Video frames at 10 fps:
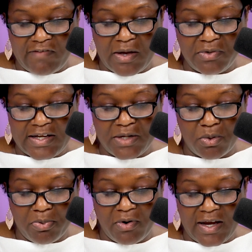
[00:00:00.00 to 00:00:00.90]
found Daniel
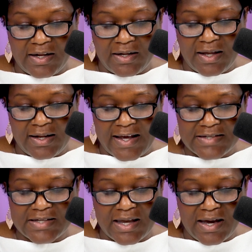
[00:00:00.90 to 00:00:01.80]
praying and, and
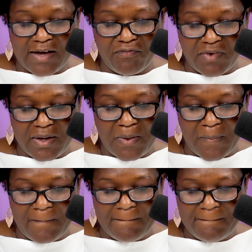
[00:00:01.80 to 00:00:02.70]
asking God for help.